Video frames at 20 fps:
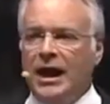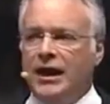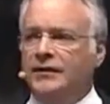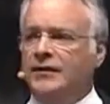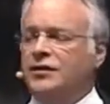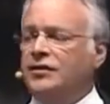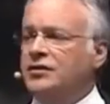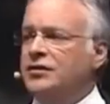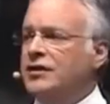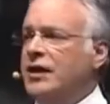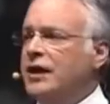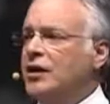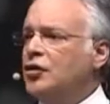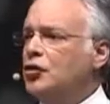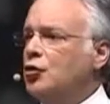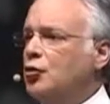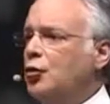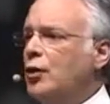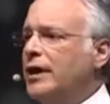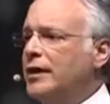and this is a
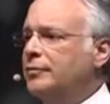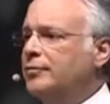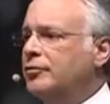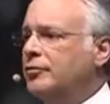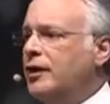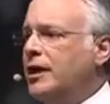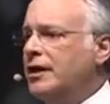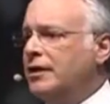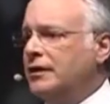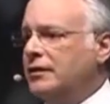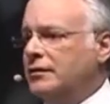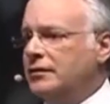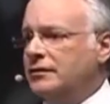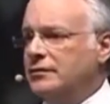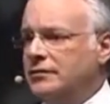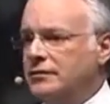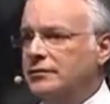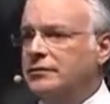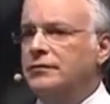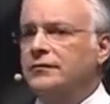great product
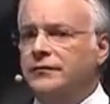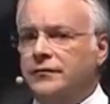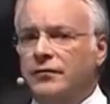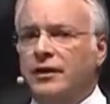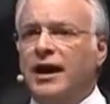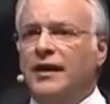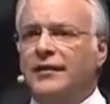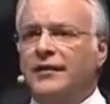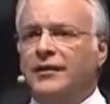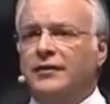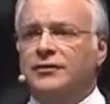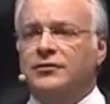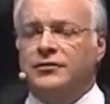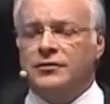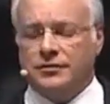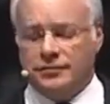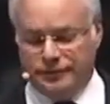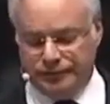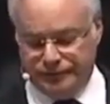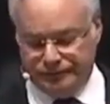for
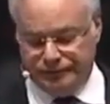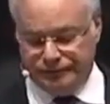athletes.